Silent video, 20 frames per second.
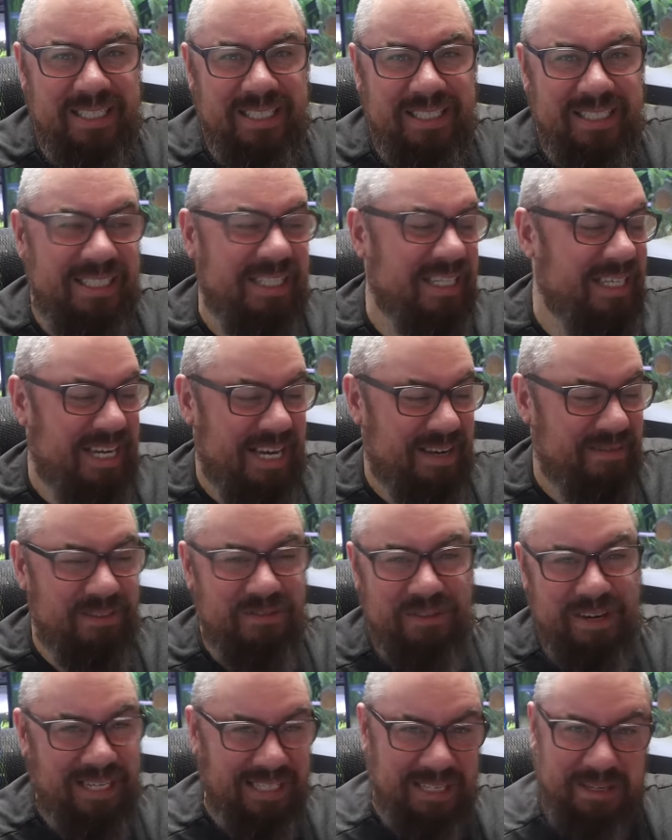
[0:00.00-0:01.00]
because you didn't have
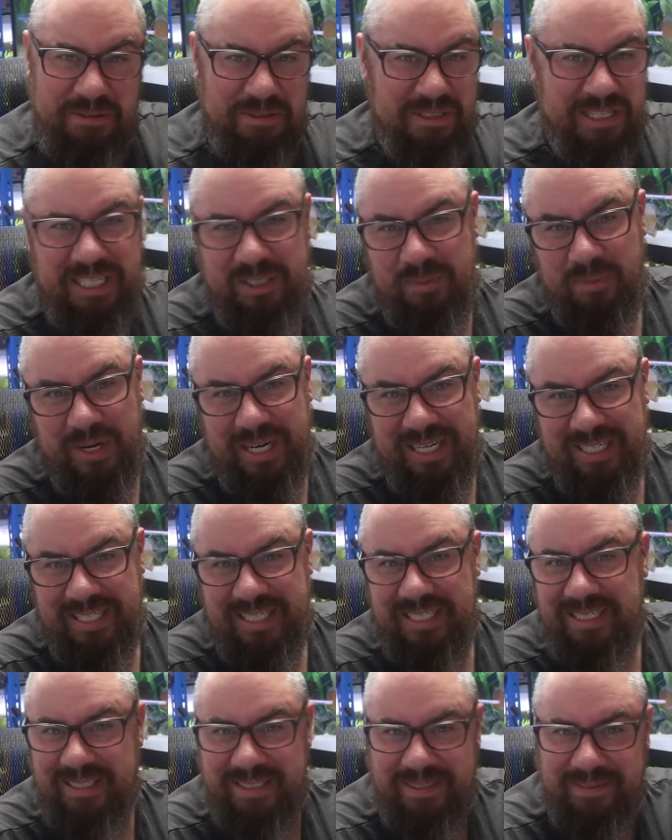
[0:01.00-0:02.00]
to write down 6
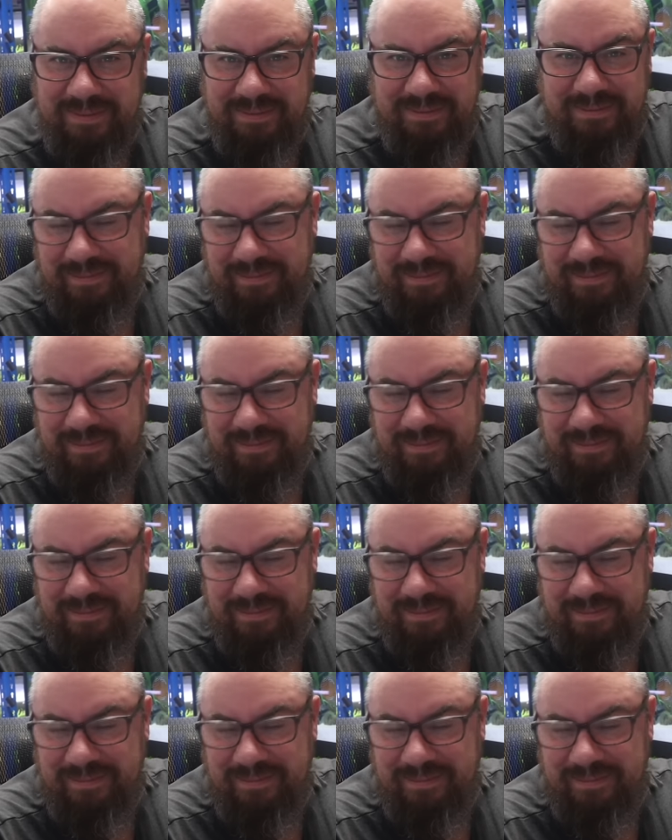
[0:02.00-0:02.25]
prices.